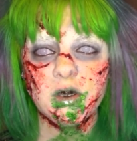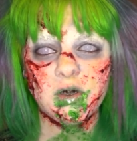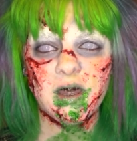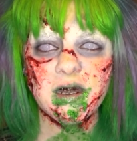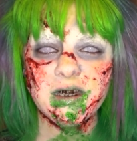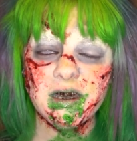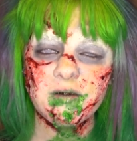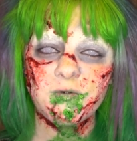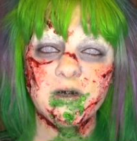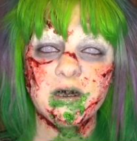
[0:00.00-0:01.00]
So that is
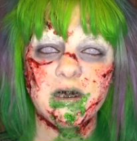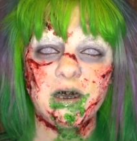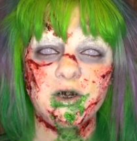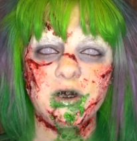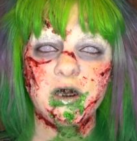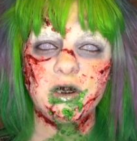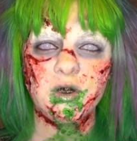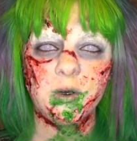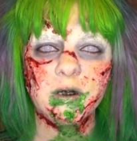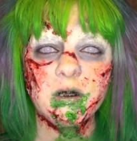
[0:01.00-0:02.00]
it for this Exorcist
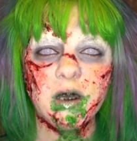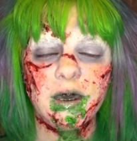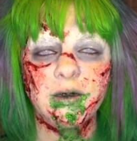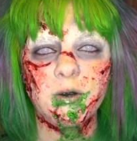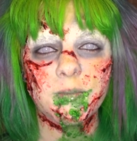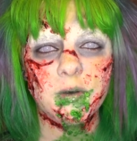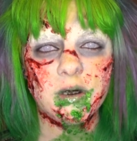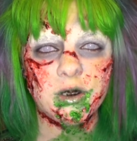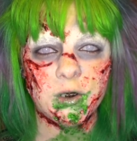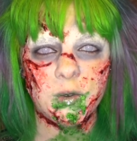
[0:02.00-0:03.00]
tutorial. I hope you
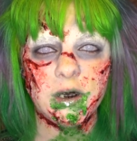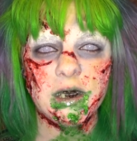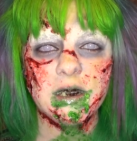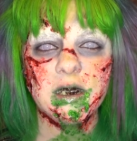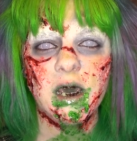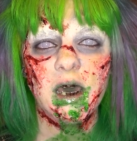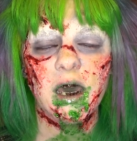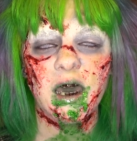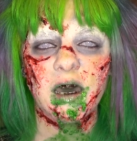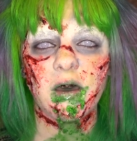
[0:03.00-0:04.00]
enjoyed,
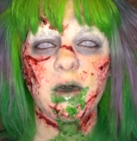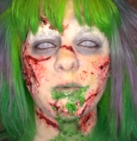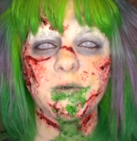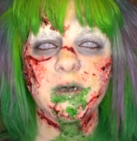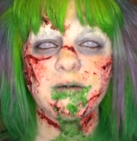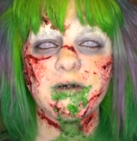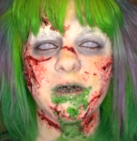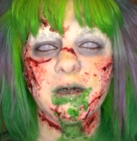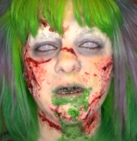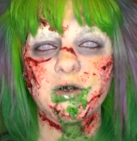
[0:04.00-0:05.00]
and I will leave a
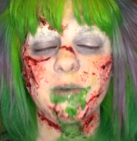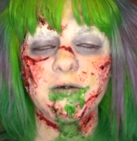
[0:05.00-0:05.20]
link to my